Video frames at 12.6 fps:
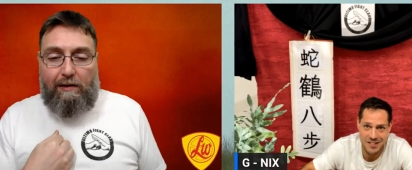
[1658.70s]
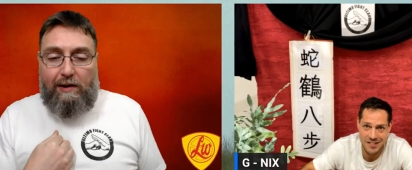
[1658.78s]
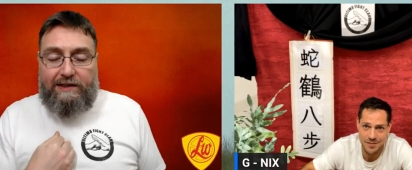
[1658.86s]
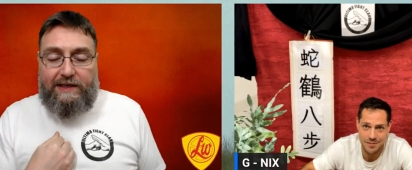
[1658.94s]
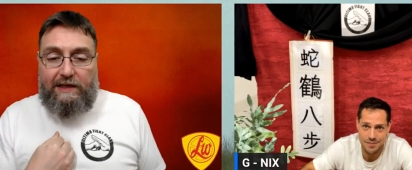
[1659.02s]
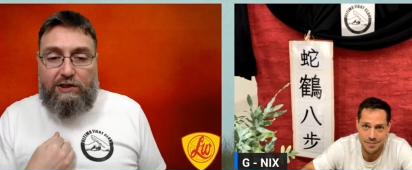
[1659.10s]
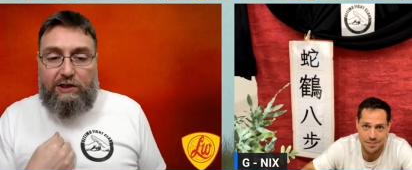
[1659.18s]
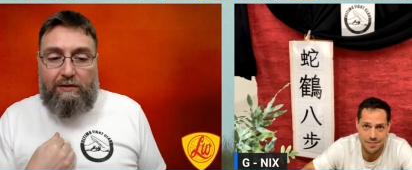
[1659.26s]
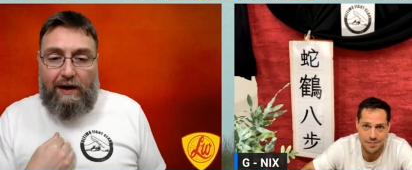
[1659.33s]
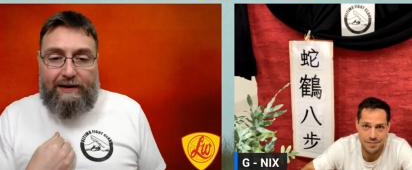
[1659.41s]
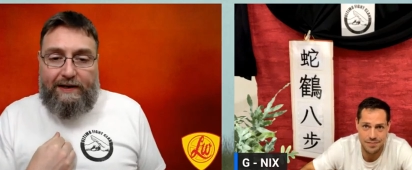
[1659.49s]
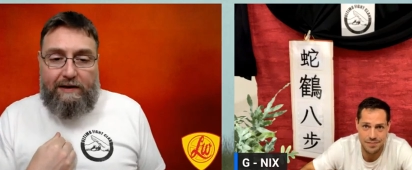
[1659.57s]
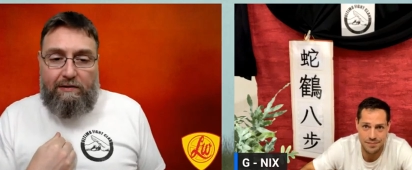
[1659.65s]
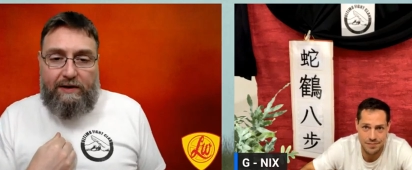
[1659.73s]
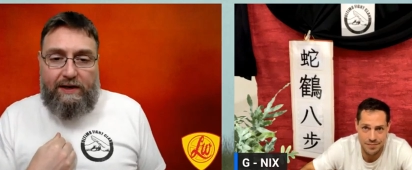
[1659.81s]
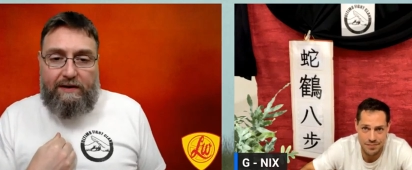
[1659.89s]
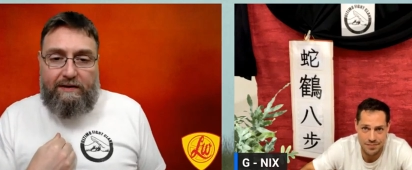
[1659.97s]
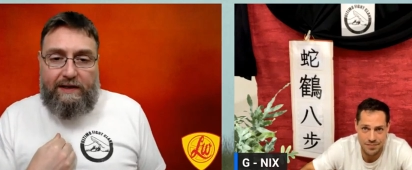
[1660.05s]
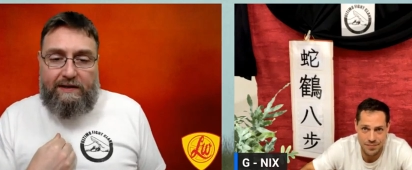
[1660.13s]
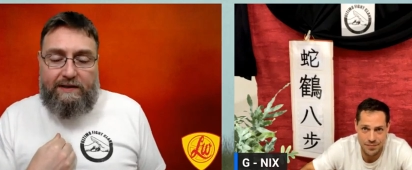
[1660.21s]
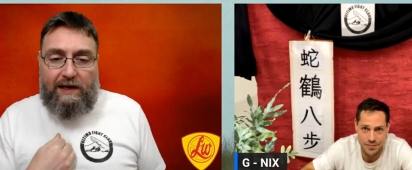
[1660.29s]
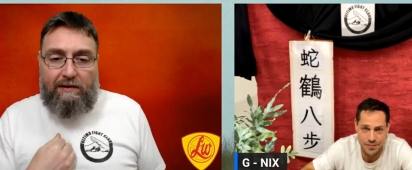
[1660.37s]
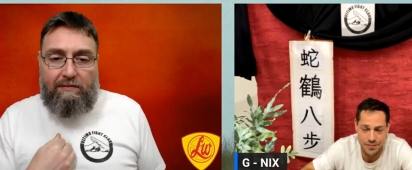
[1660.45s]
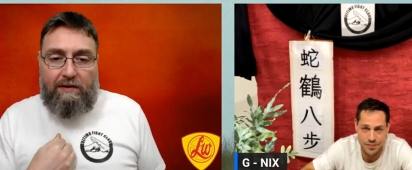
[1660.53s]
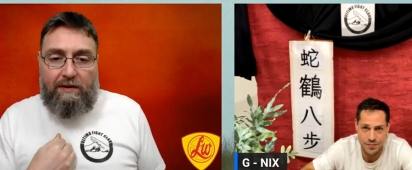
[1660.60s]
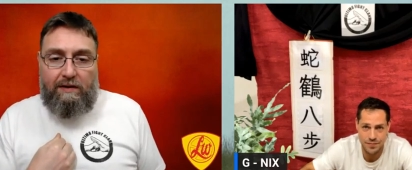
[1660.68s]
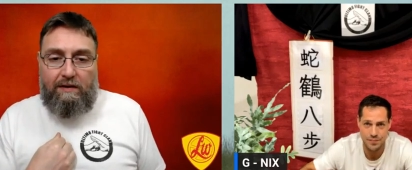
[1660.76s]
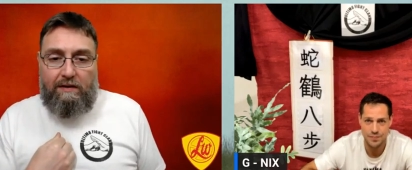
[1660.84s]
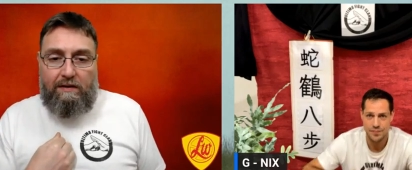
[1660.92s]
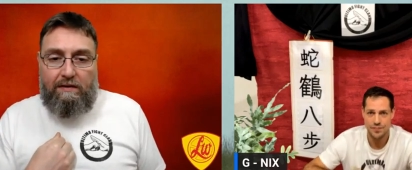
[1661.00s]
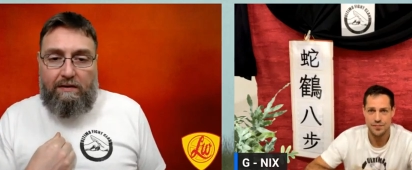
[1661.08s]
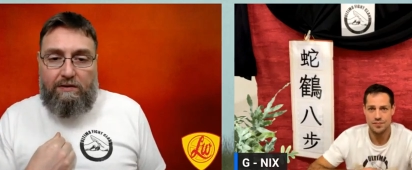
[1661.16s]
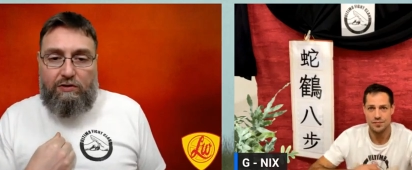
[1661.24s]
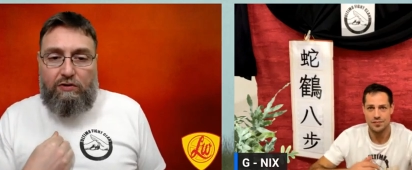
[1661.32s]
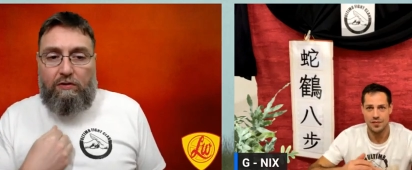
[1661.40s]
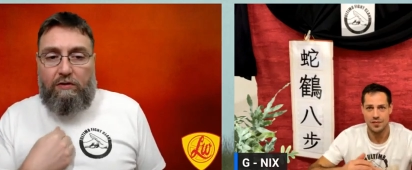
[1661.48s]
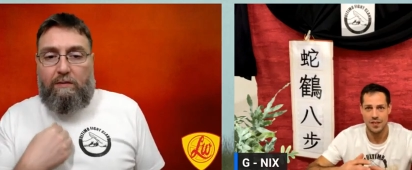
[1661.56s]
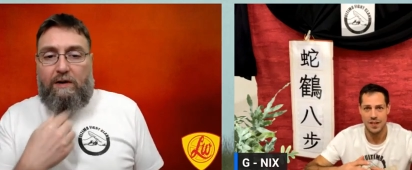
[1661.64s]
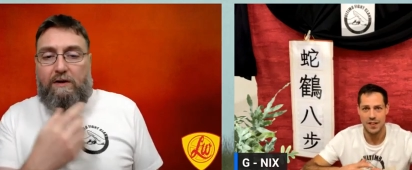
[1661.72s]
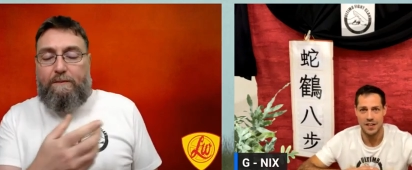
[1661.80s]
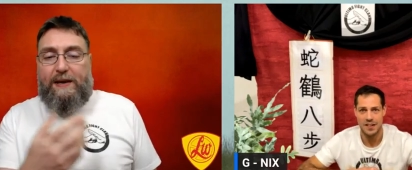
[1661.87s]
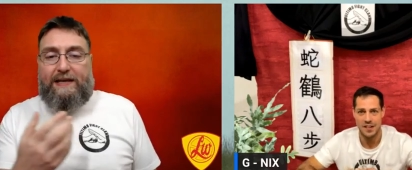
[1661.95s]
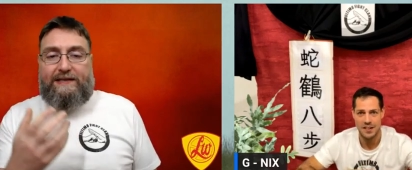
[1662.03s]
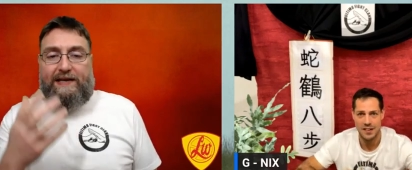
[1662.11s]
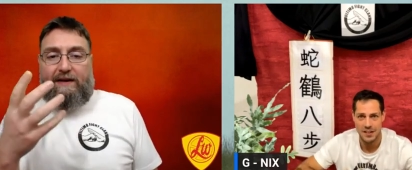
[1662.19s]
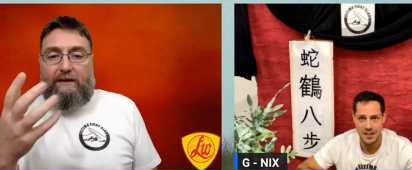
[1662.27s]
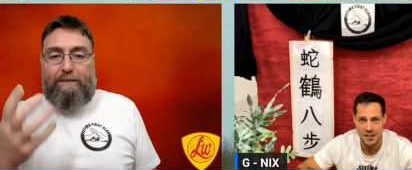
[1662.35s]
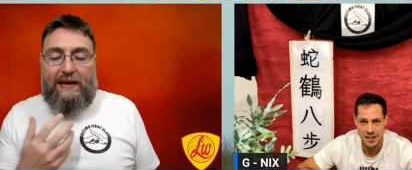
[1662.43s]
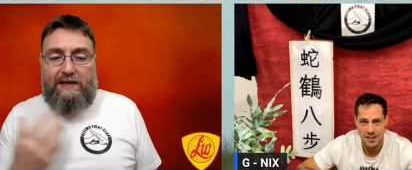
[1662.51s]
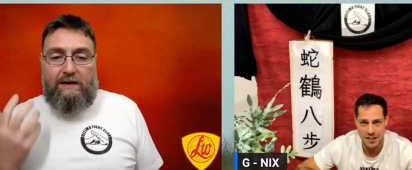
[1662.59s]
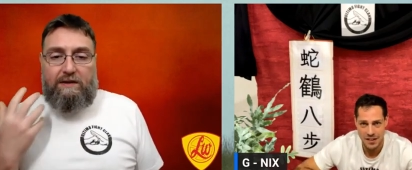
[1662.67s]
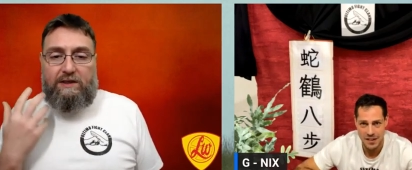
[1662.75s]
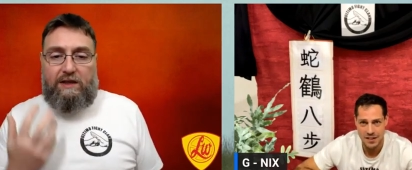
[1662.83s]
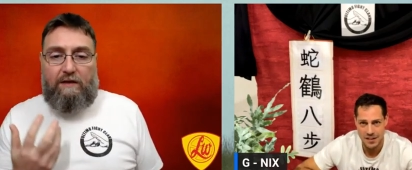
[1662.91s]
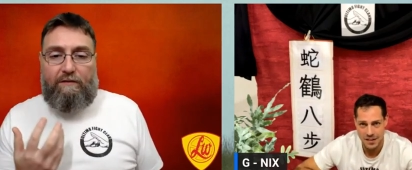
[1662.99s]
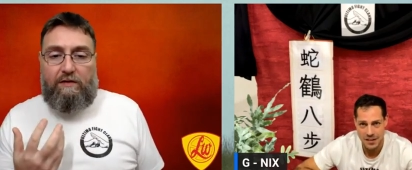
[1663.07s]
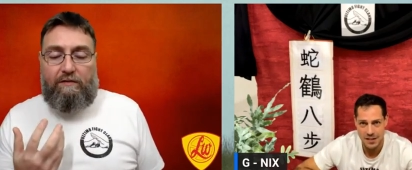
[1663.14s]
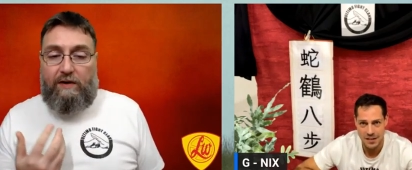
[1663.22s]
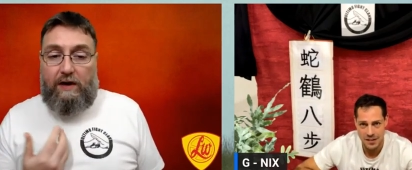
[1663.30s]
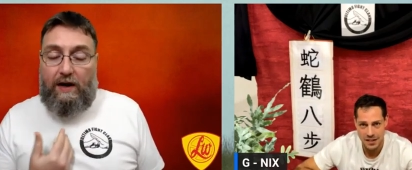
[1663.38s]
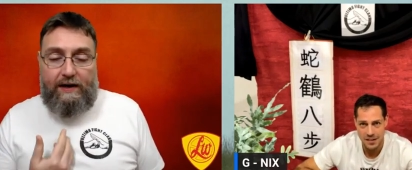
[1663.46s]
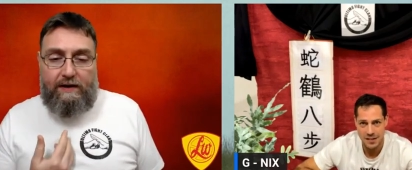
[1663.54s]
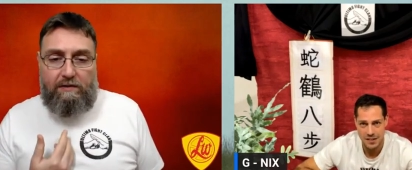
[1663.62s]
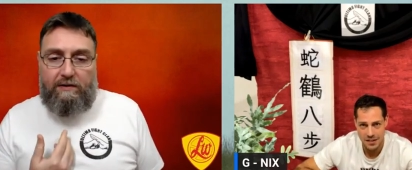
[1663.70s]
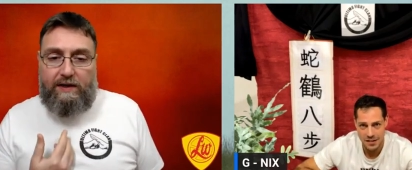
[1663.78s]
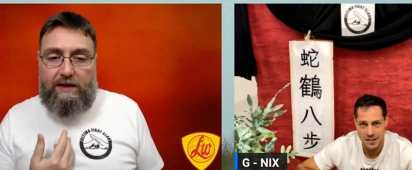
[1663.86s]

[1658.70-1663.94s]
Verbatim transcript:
Speaker 1: said to you, I didn't look at it in detail. You're the one who picked out the paint and stuff on the front. I didn't look at it in